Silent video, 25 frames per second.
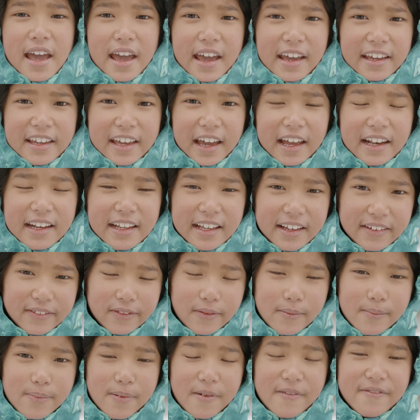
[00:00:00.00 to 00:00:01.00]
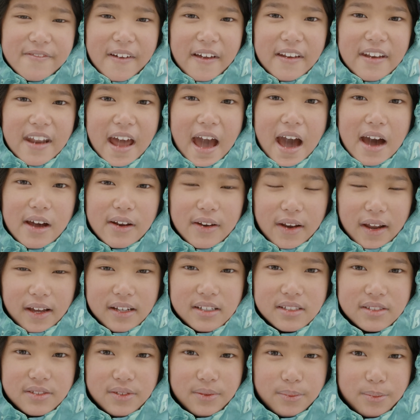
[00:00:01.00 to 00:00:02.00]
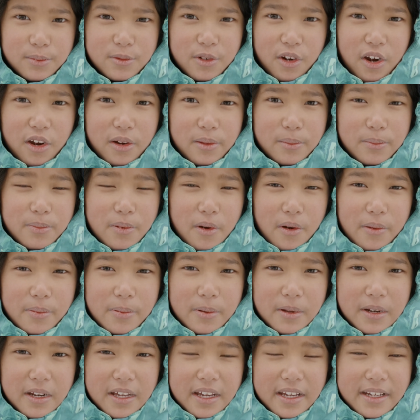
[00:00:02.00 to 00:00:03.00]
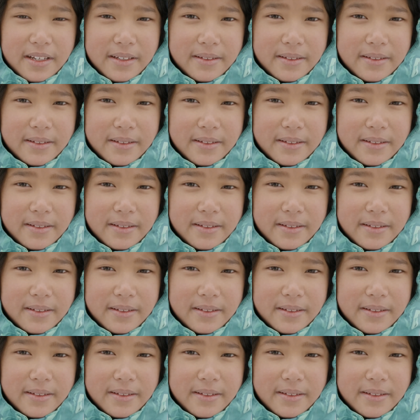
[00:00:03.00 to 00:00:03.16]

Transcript: It can even prevent our lungs from growing properly.